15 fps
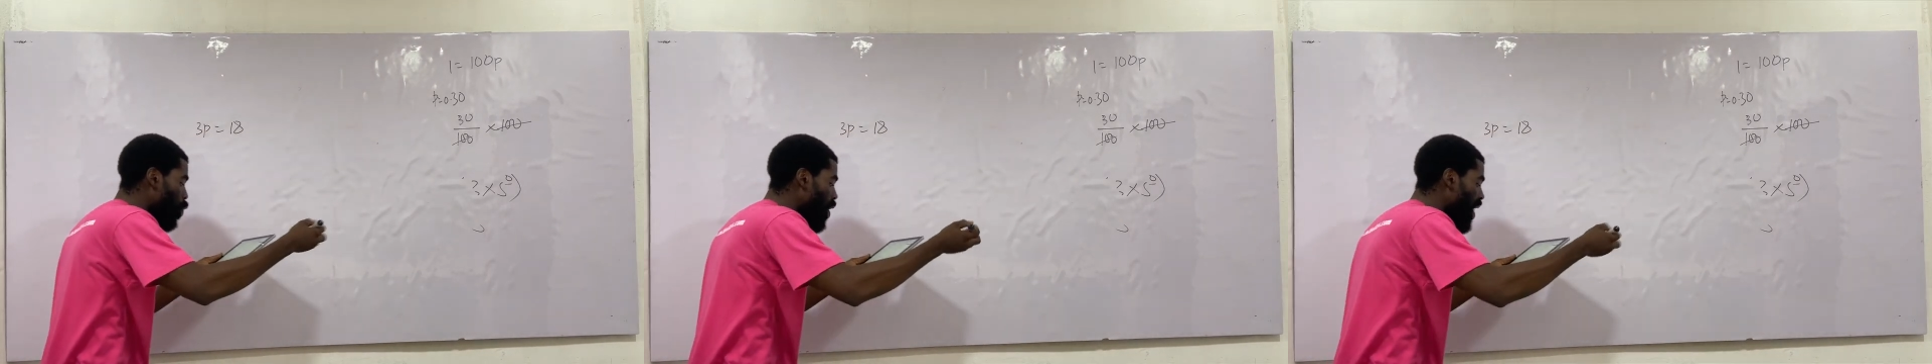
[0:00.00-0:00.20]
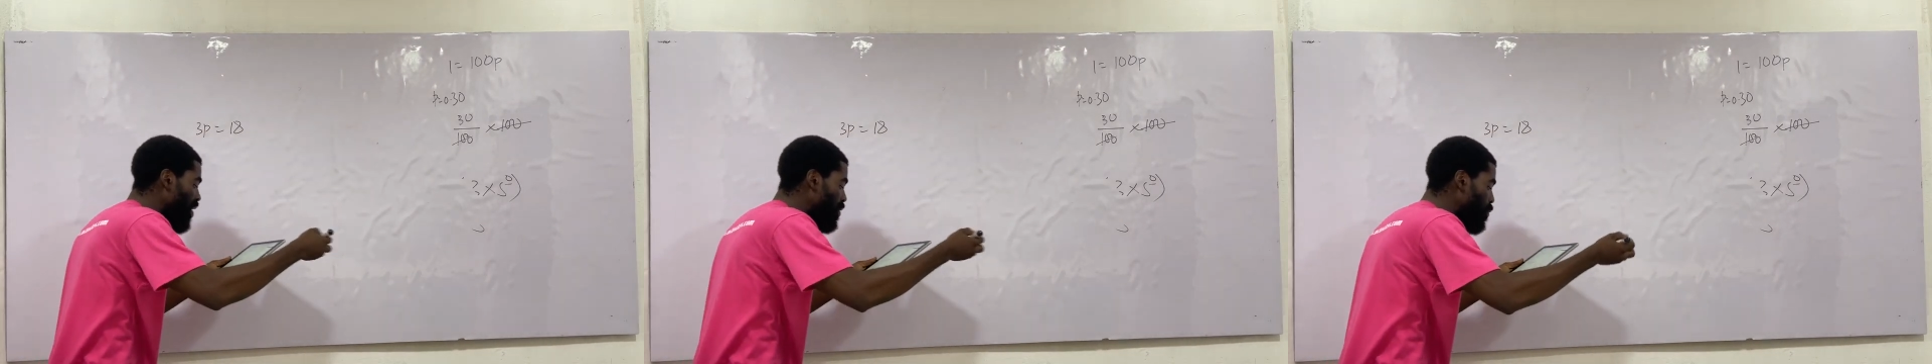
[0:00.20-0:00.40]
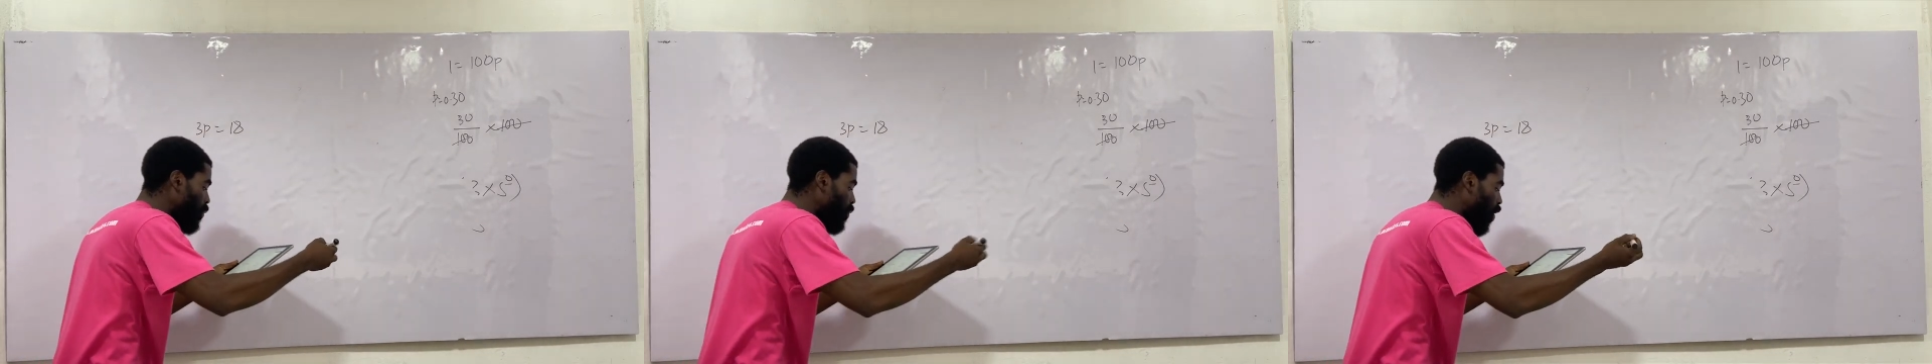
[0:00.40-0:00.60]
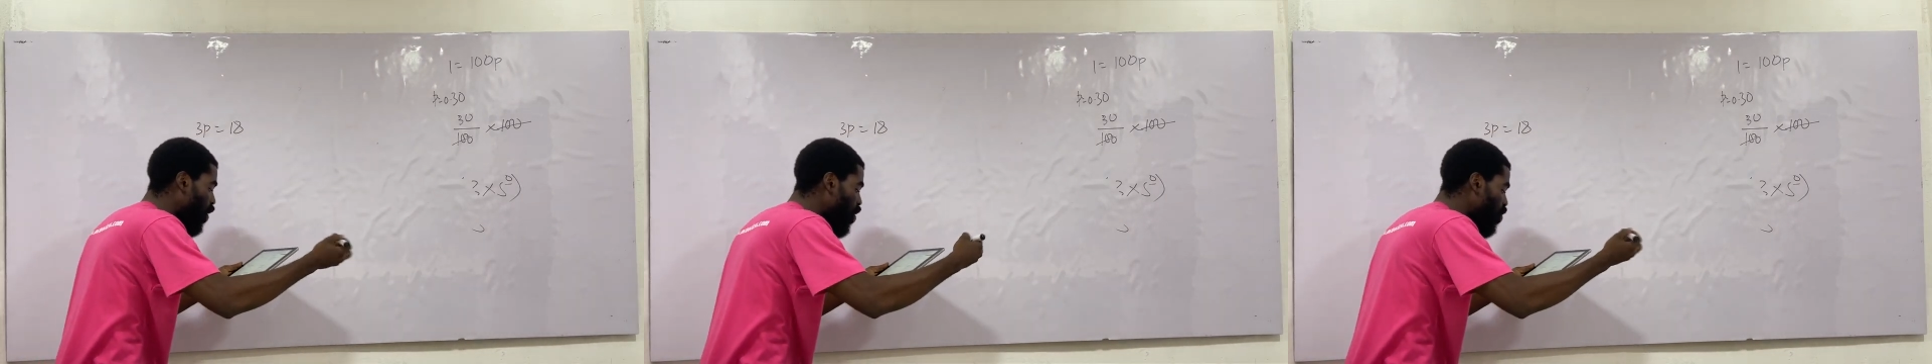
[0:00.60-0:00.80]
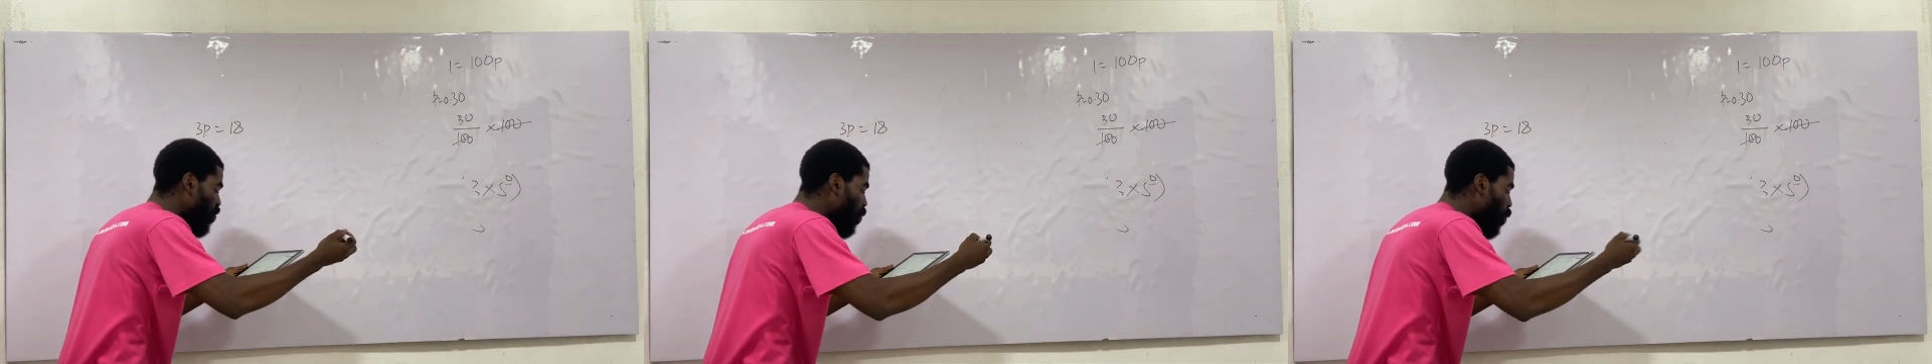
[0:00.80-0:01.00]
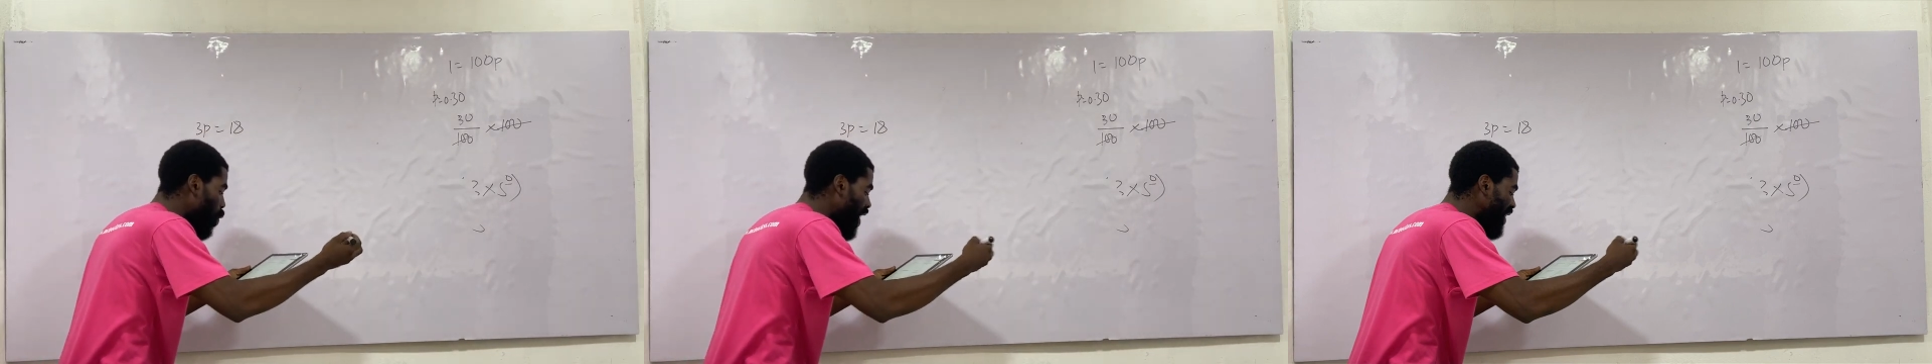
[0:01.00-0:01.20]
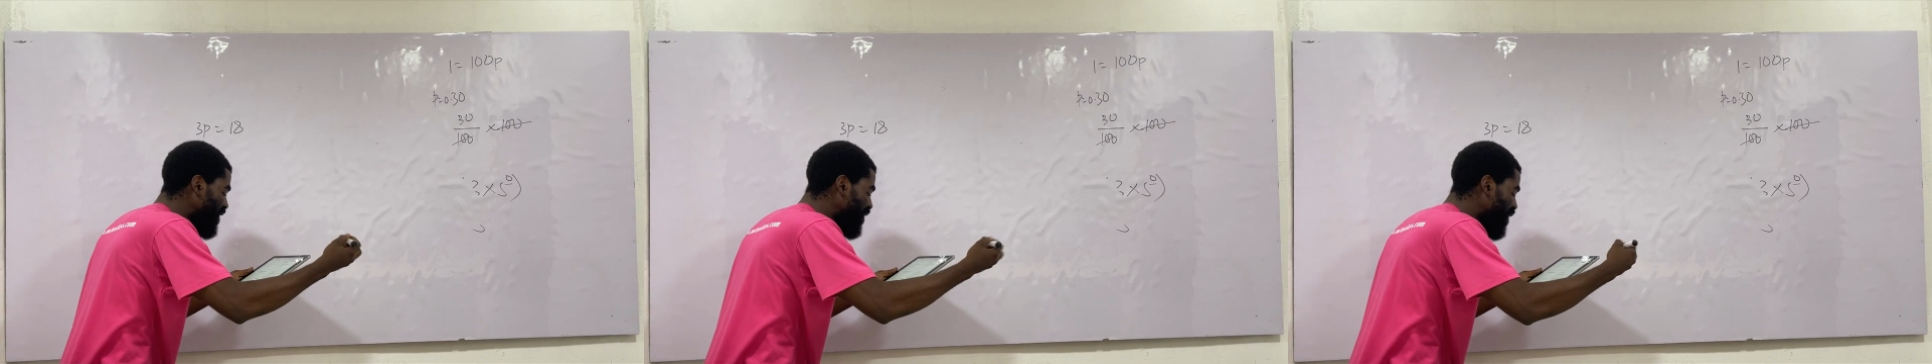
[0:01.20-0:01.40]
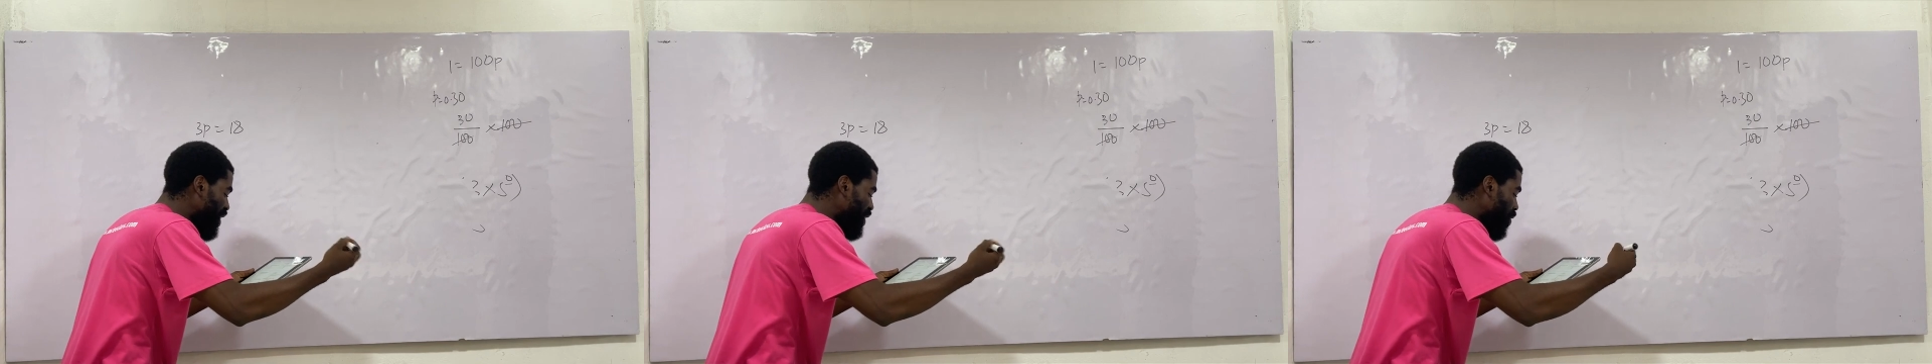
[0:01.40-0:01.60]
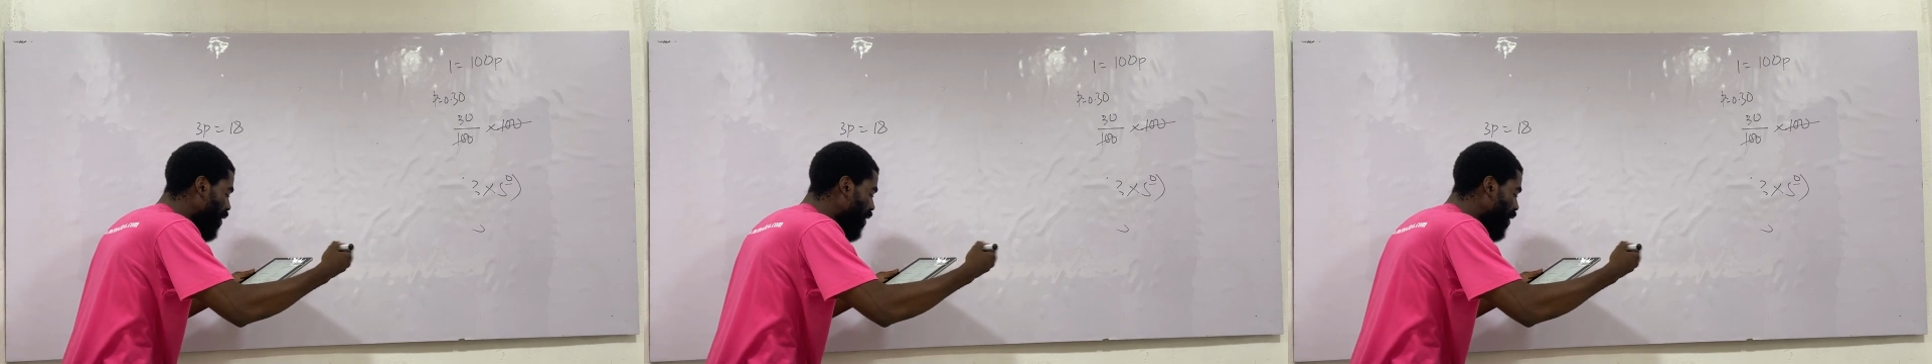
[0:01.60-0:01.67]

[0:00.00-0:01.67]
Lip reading: Go and do what? Go and shade